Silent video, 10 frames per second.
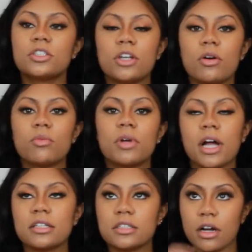So when
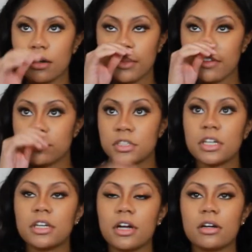I started my
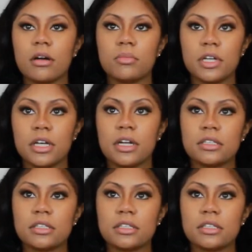skincare company,